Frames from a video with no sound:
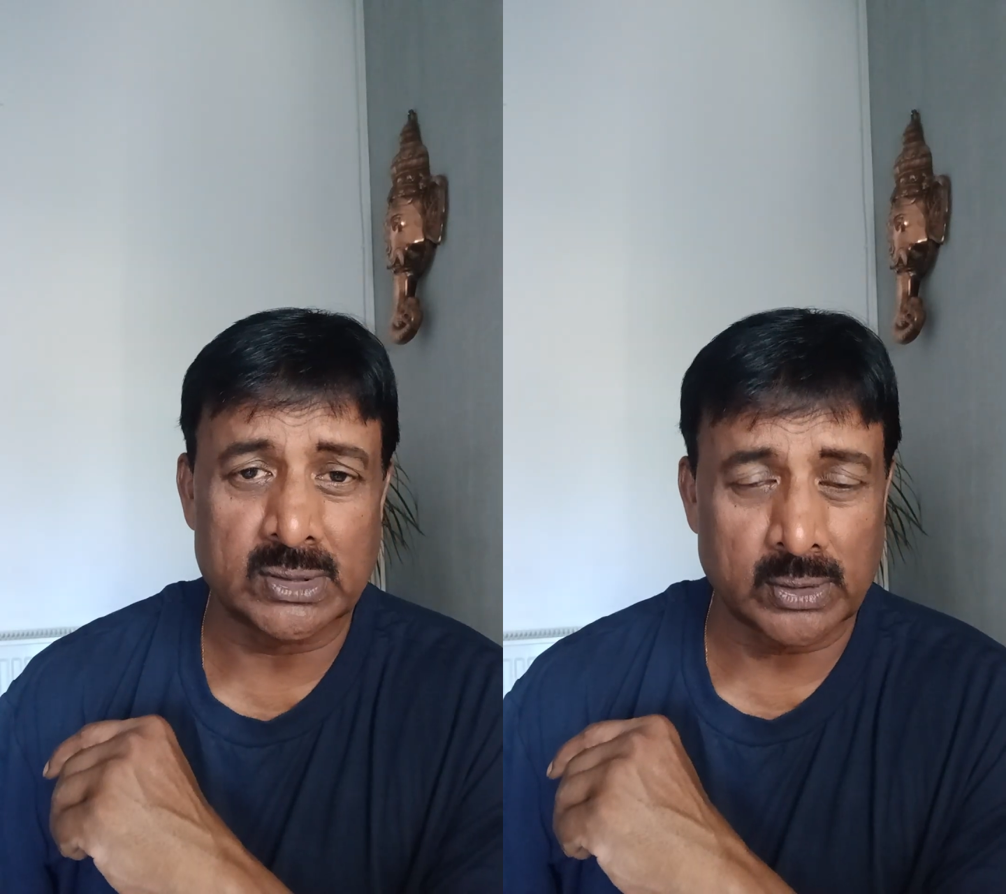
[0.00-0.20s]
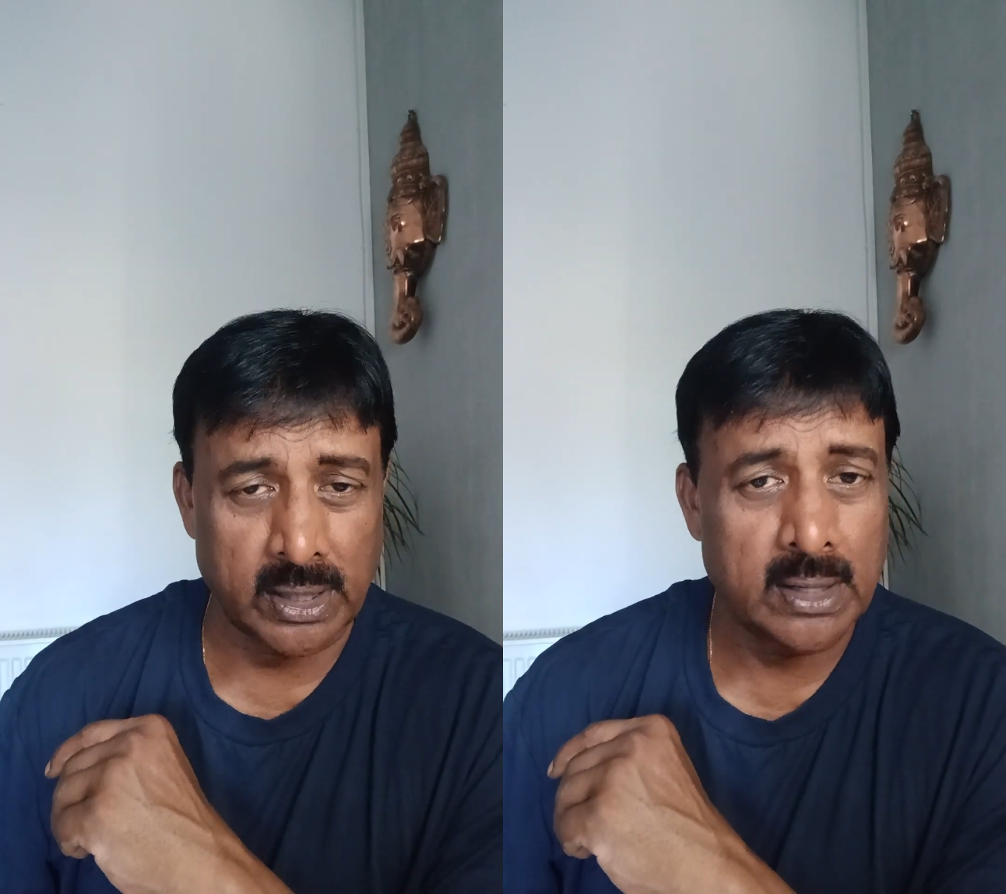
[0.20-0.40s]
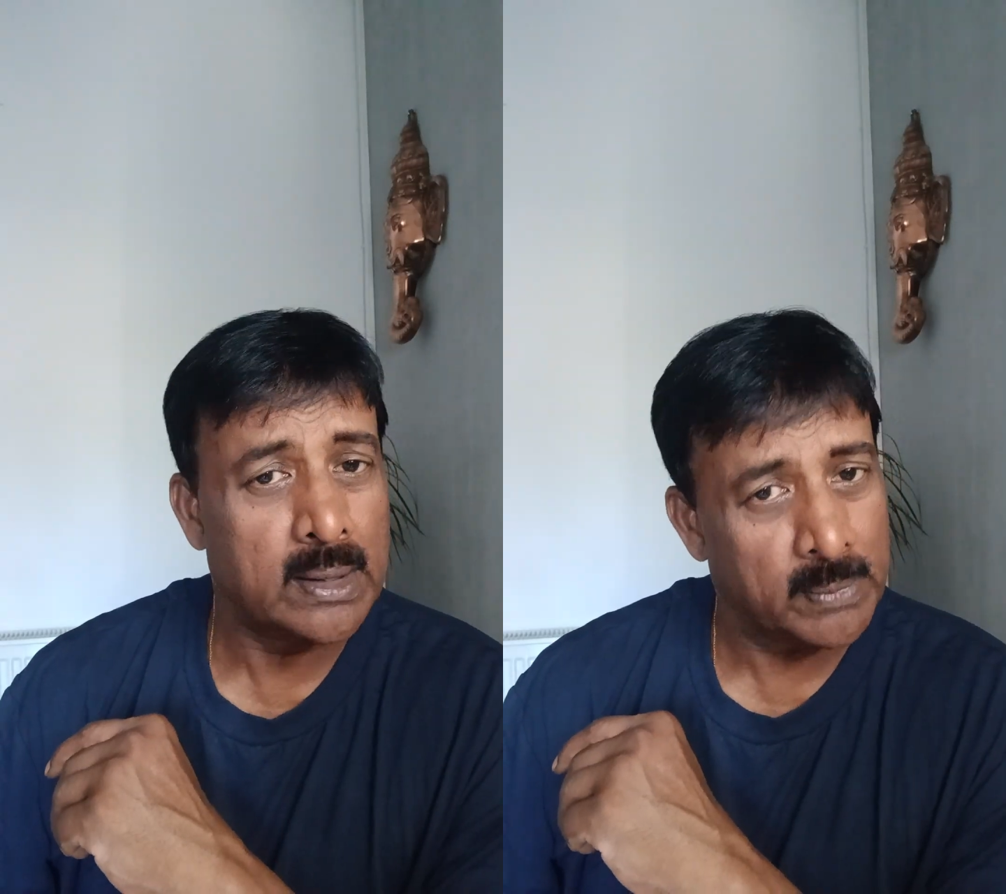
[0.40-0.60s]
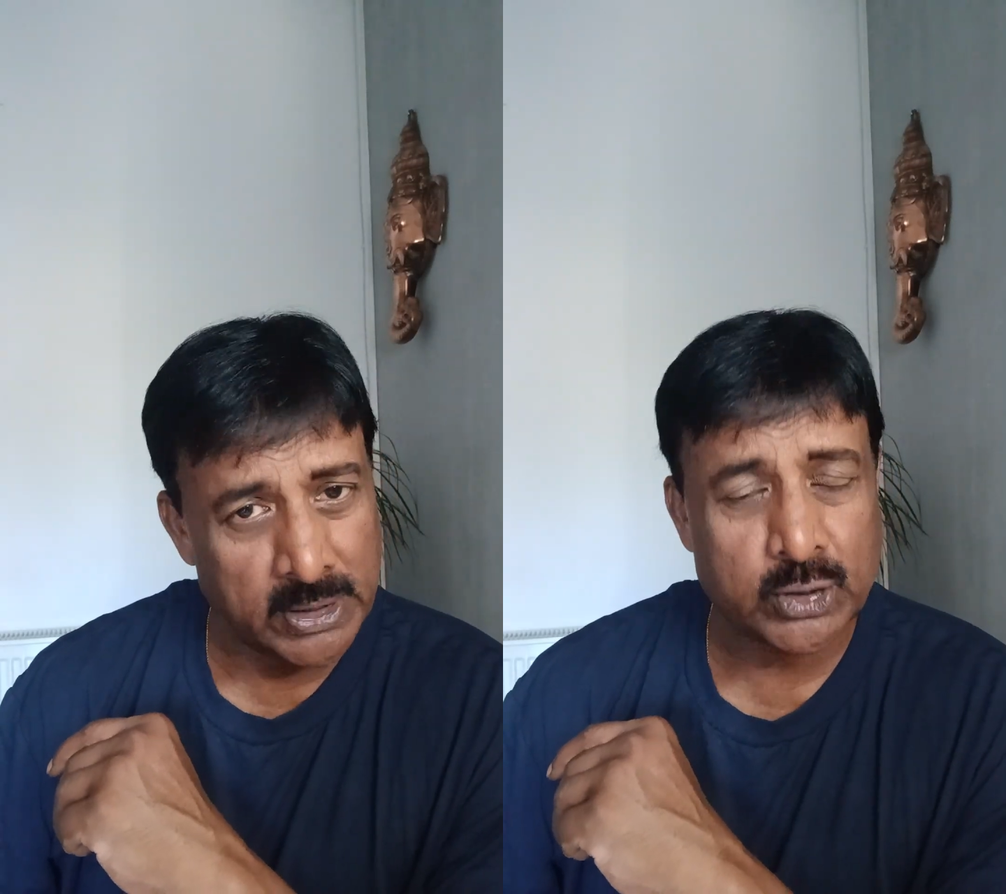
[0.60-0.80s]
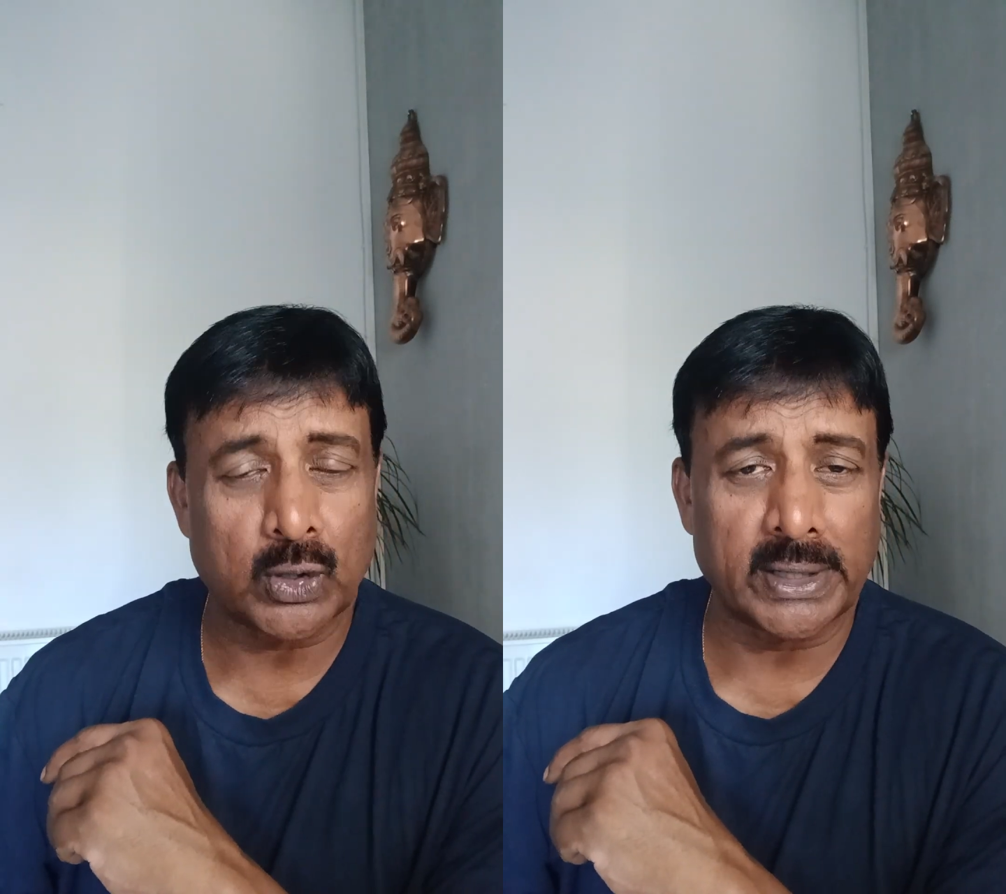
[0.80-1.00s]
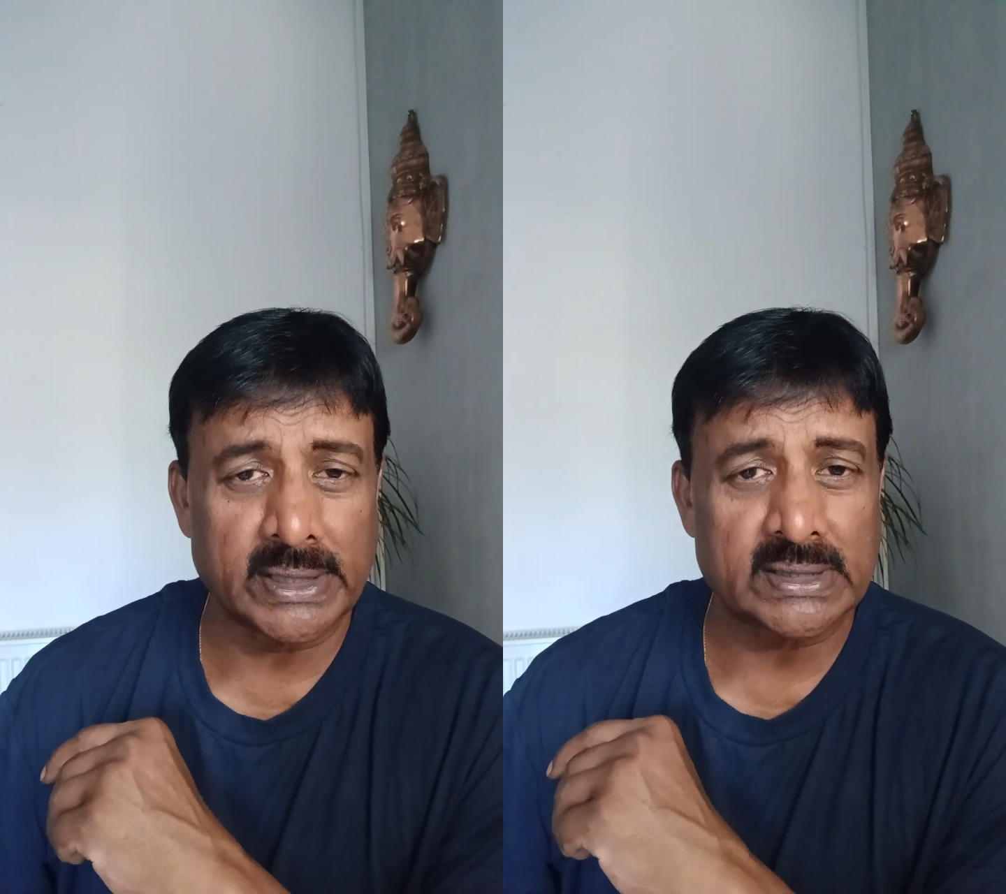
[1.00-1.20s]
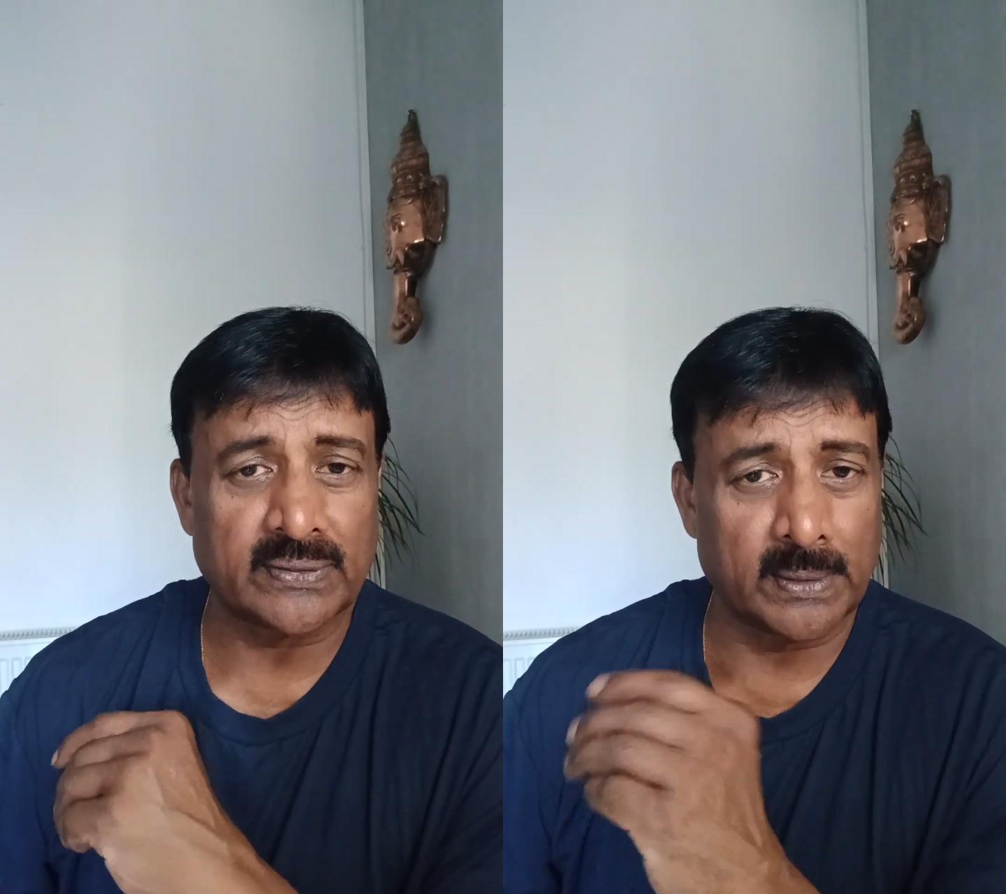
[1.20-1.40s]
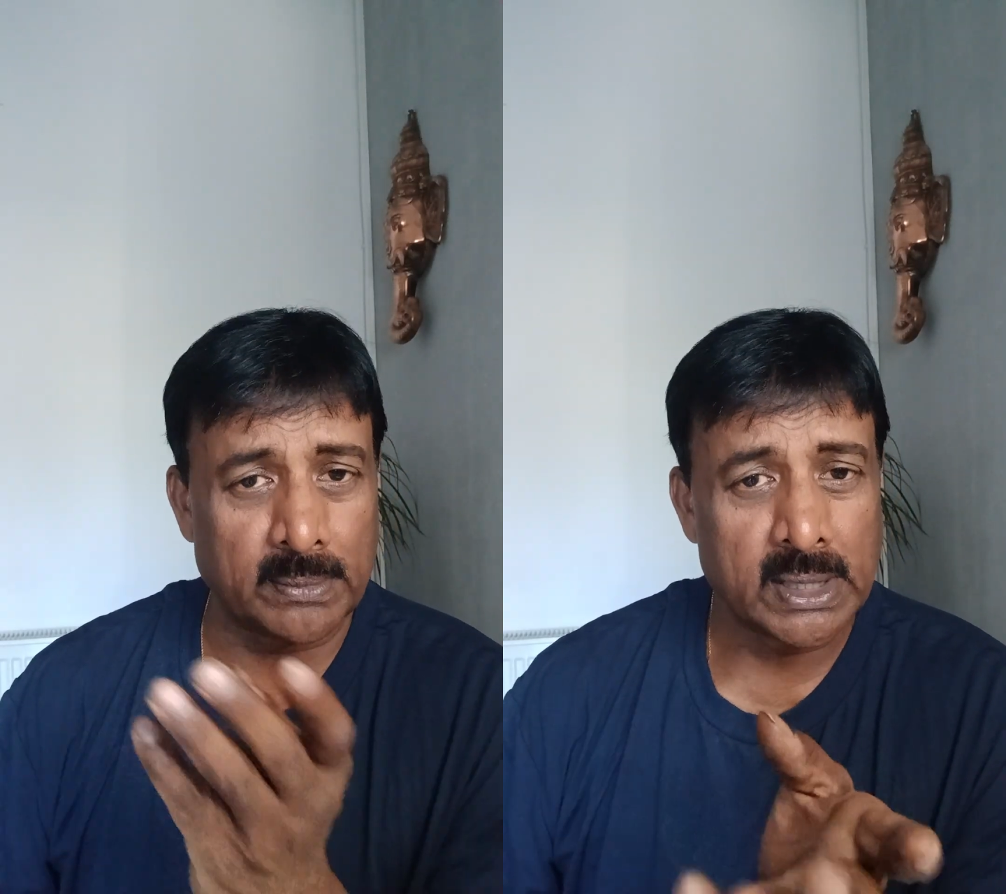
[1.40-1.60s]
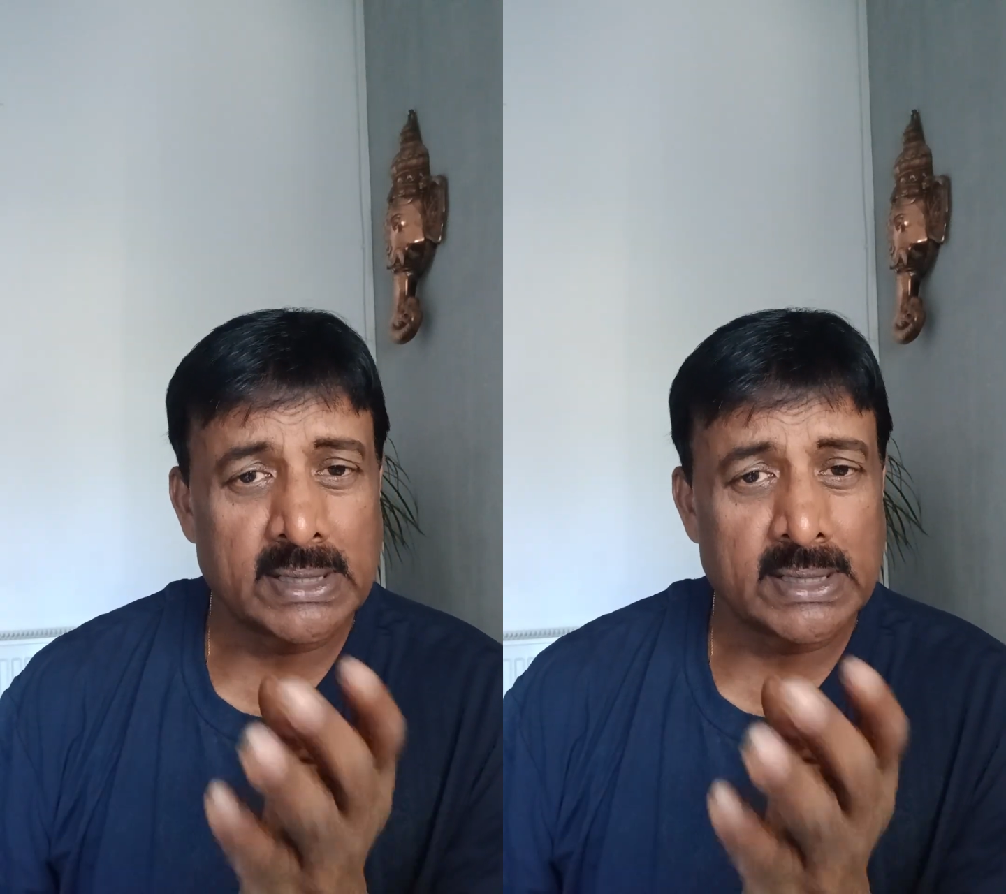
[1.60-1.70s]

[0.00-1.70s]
Okay, please join us from